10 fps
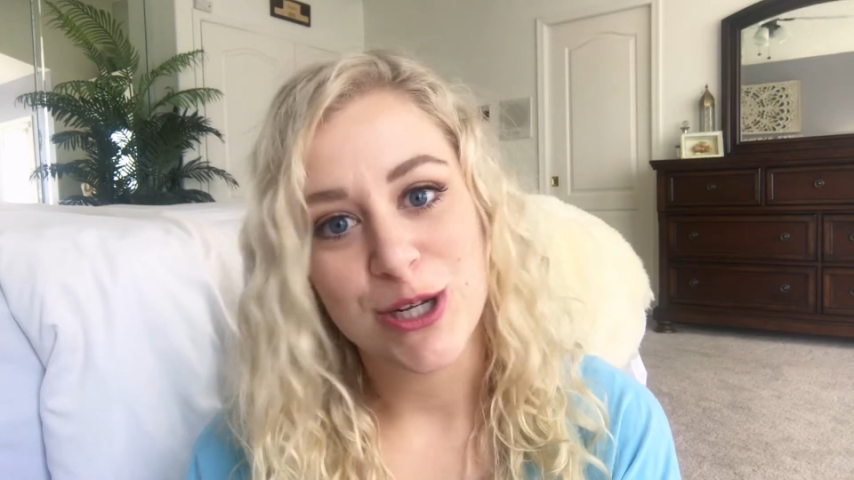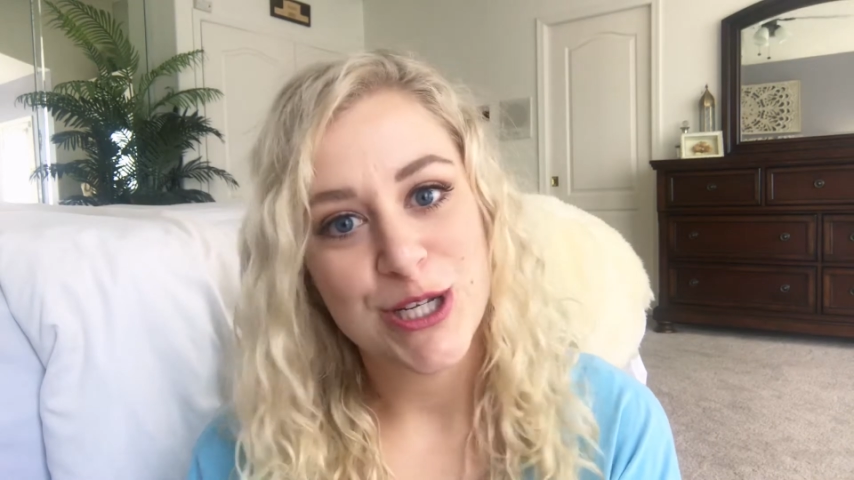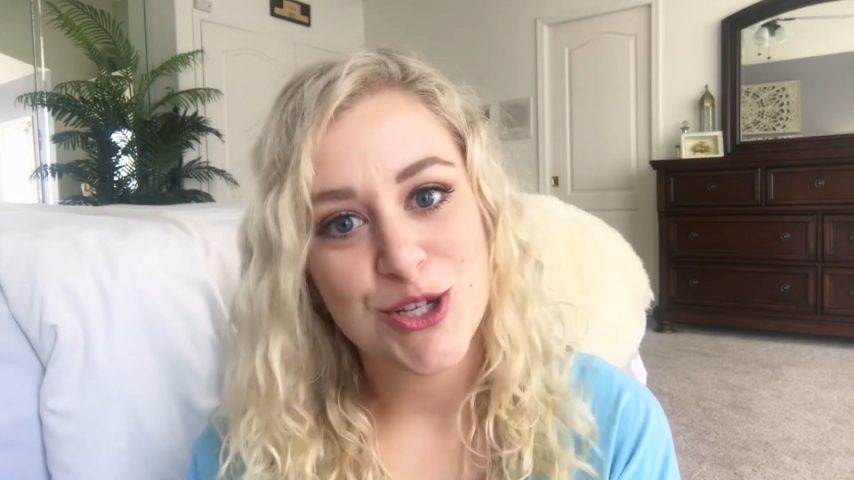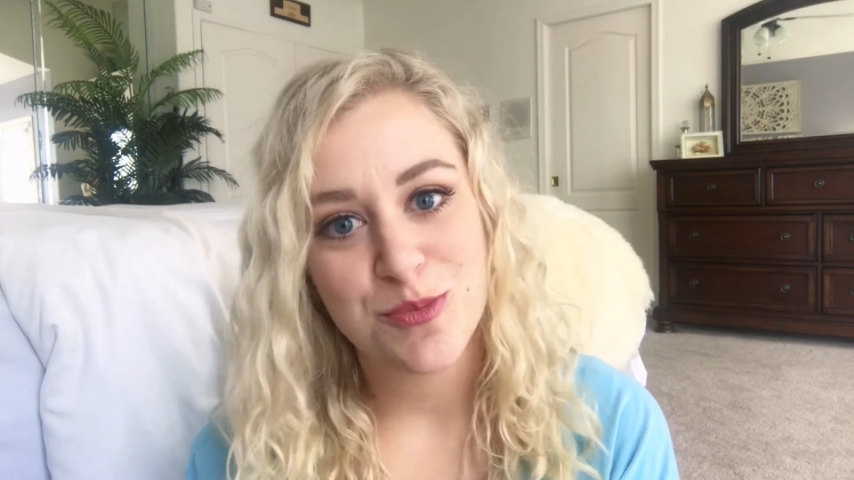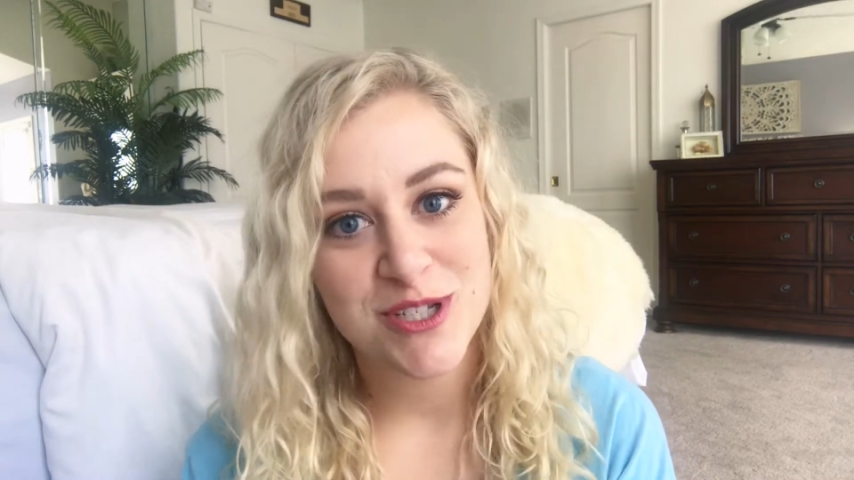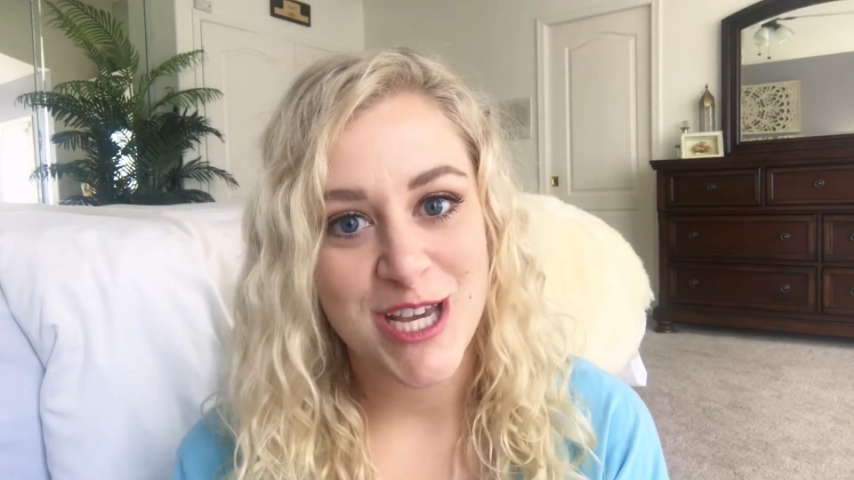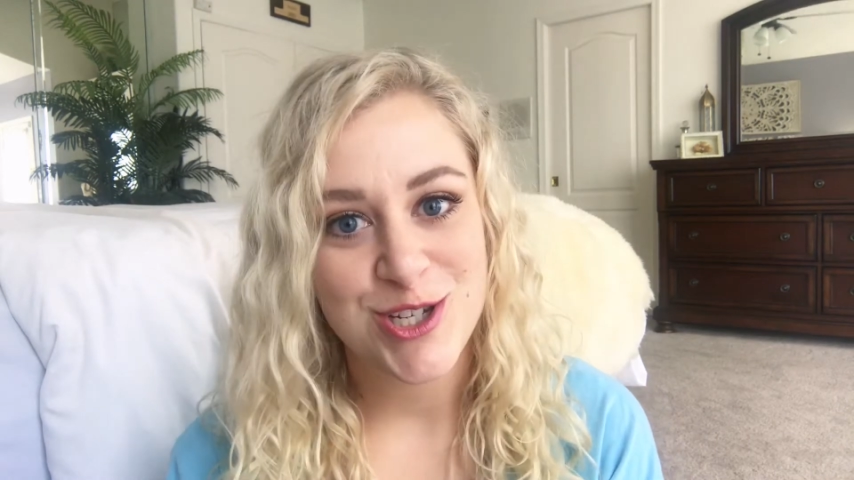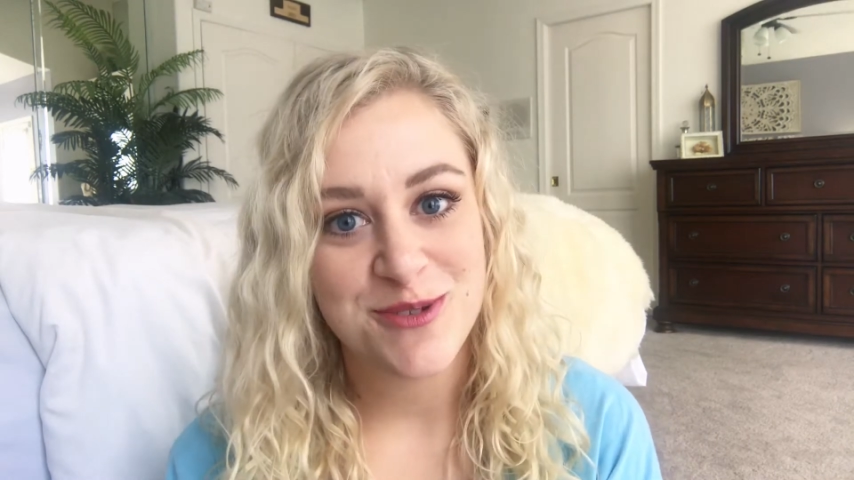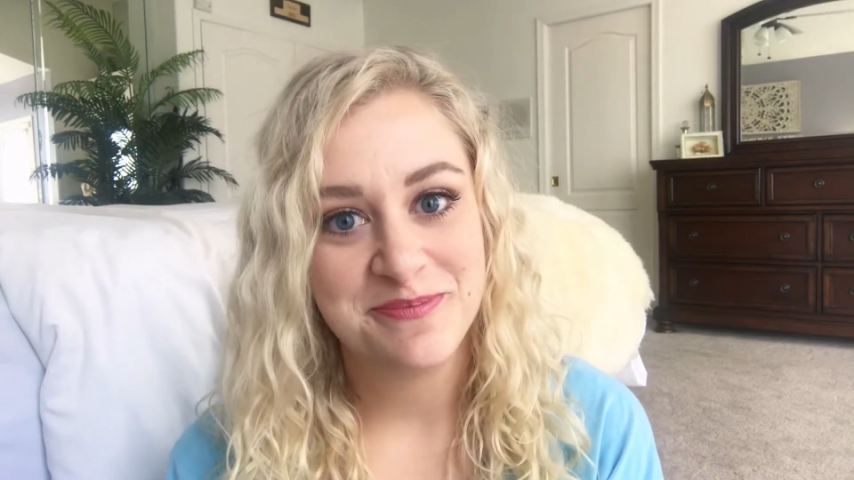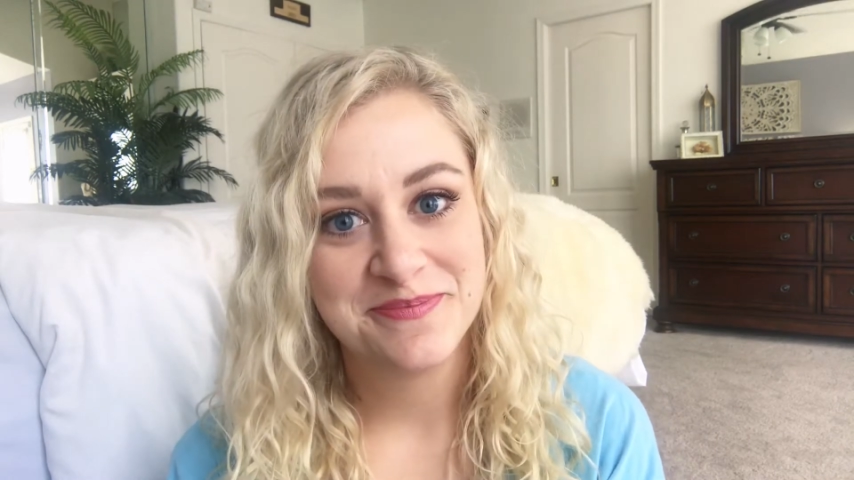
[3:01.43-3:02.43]

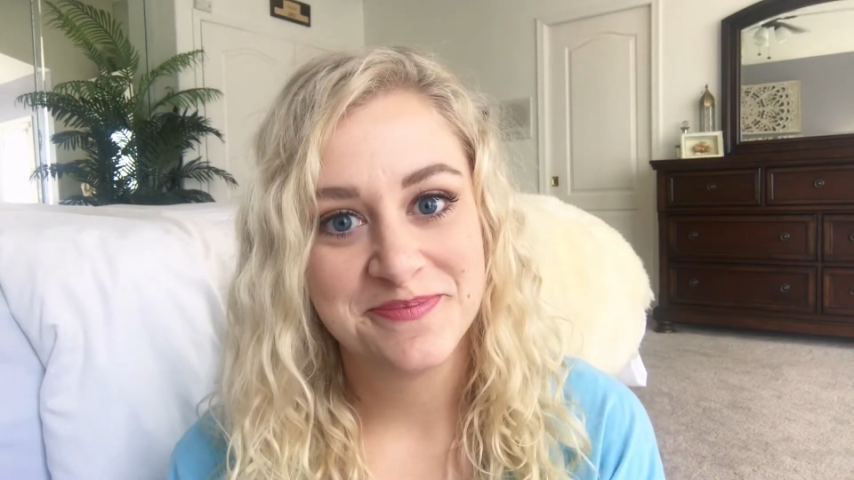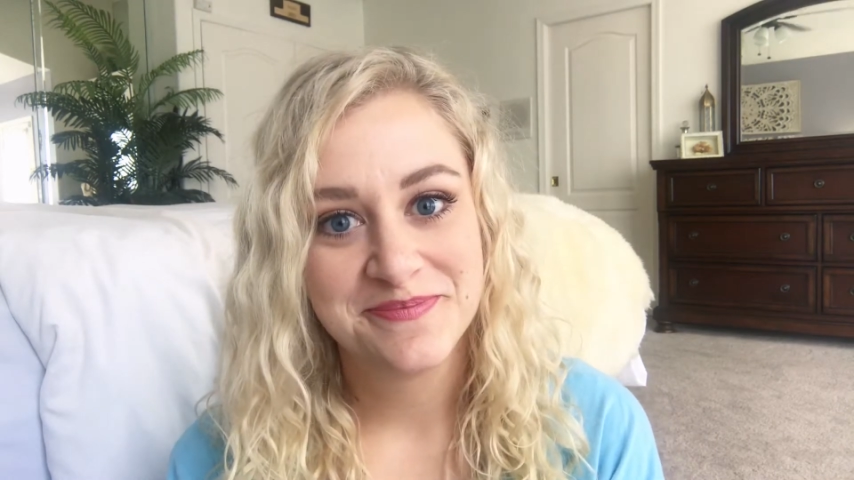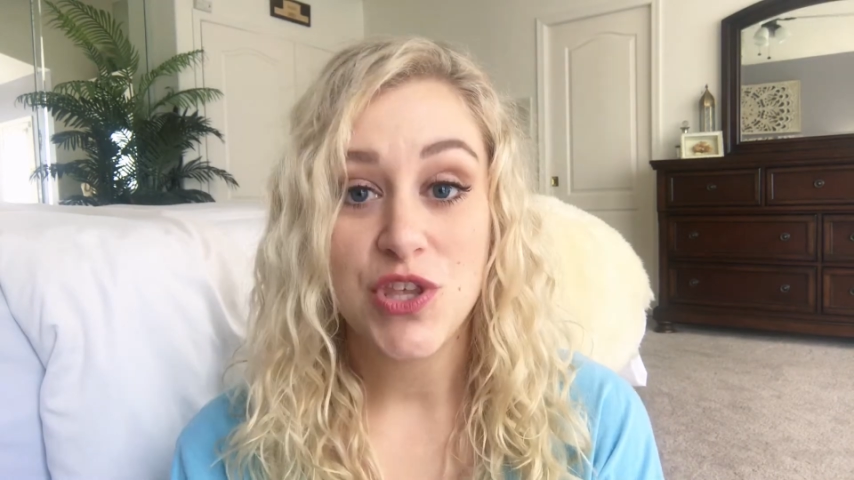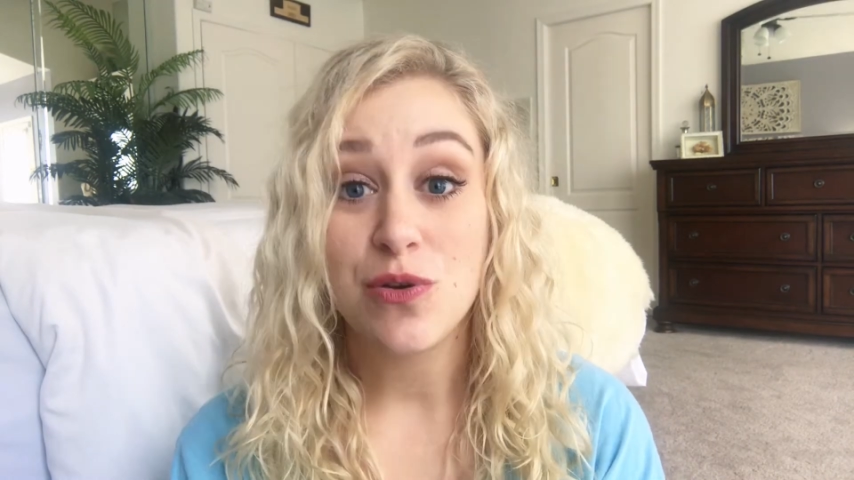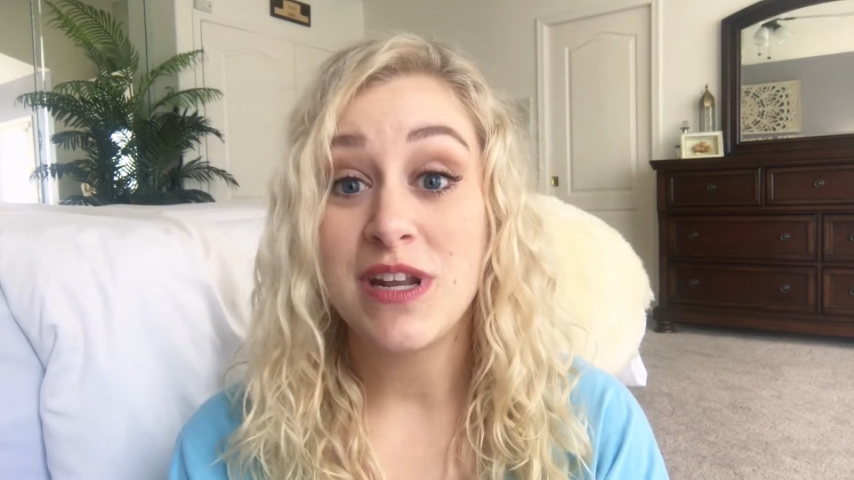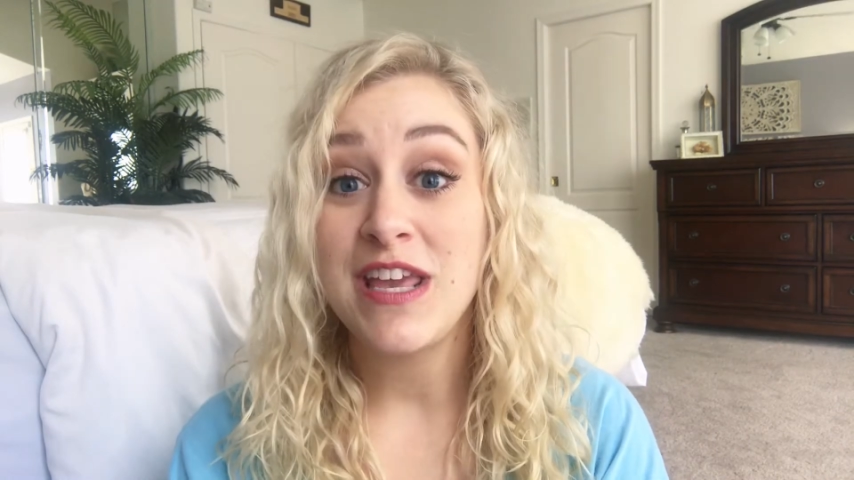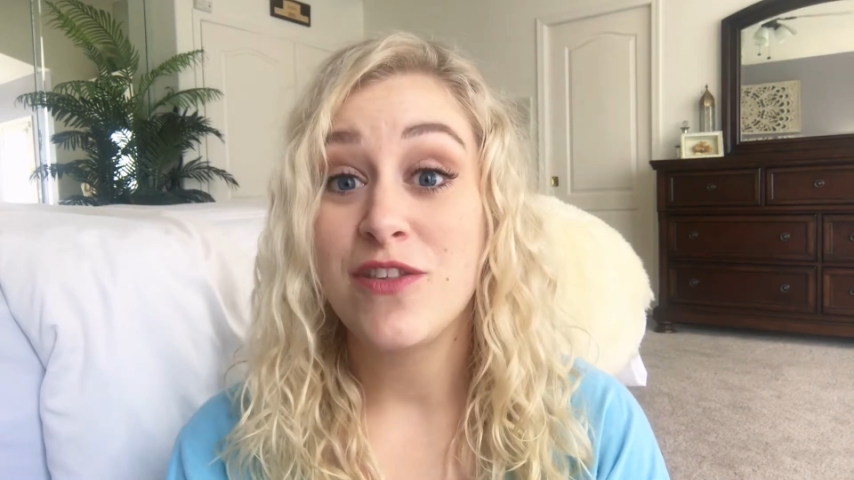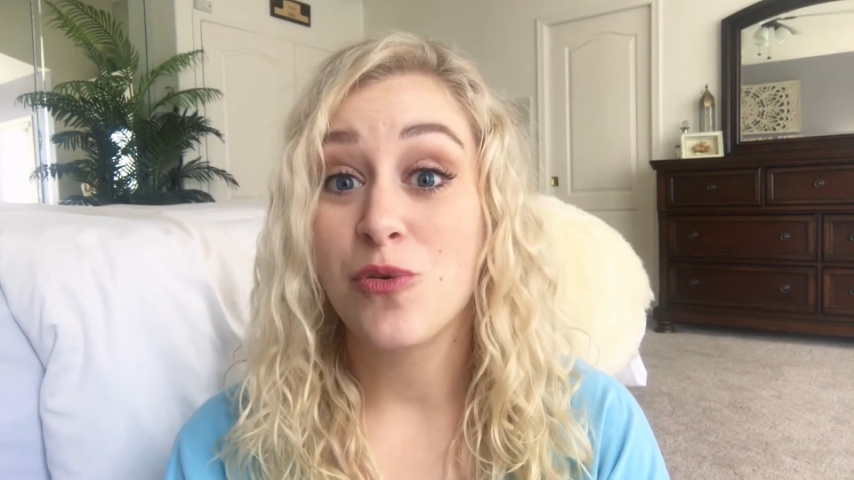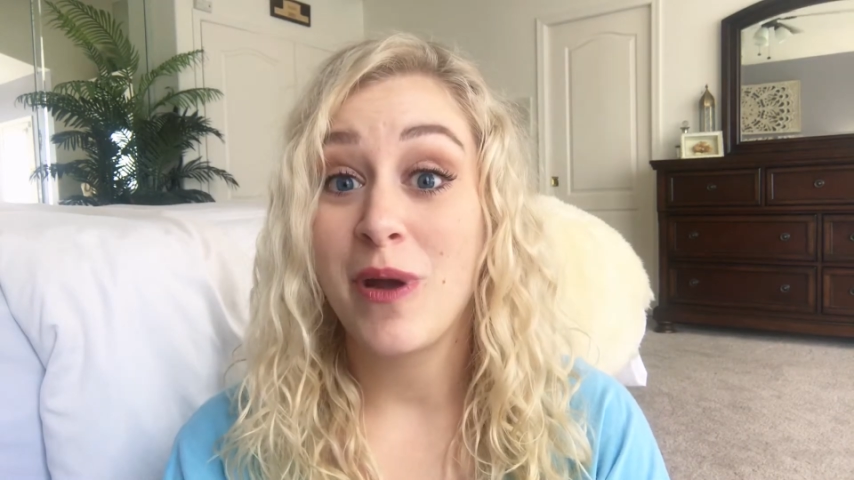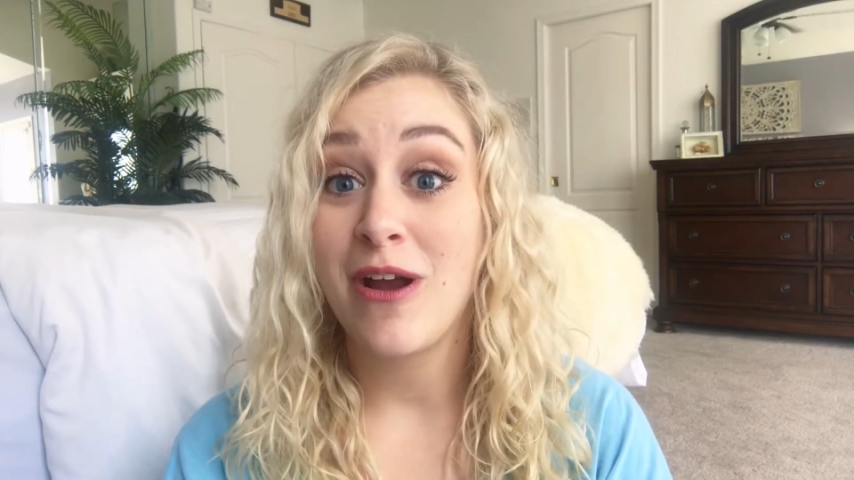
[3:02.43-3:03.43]
interpretation. You can
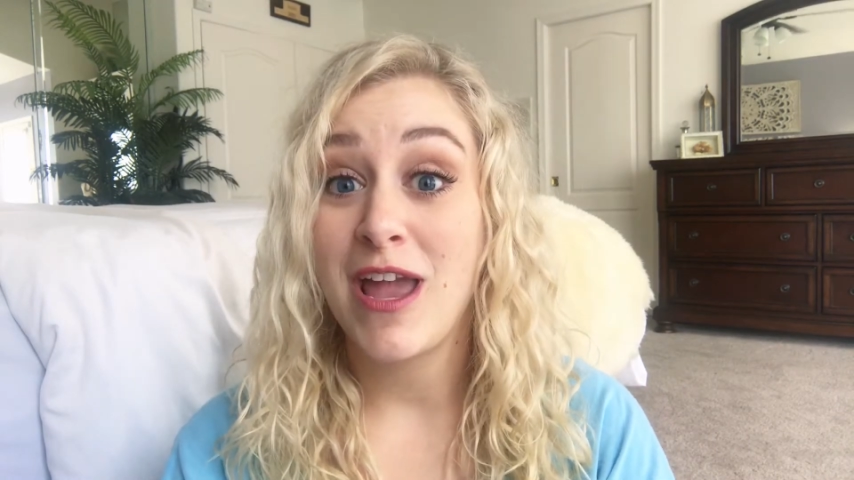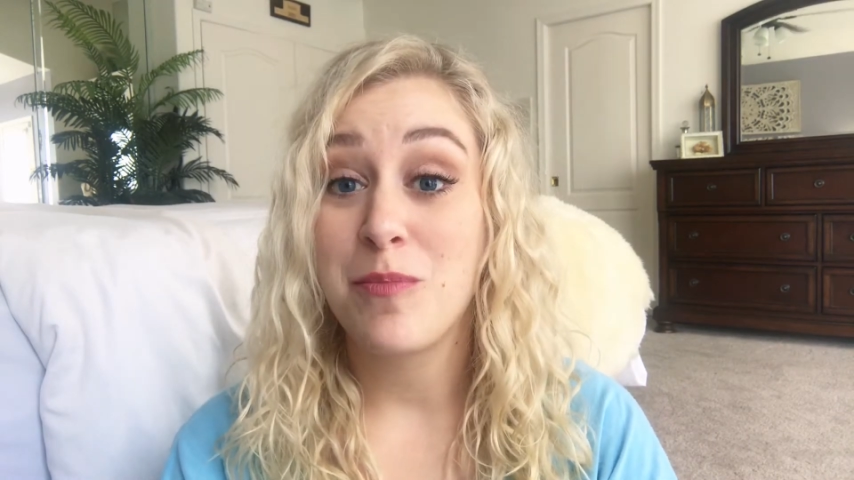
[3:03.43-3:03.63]
either wear a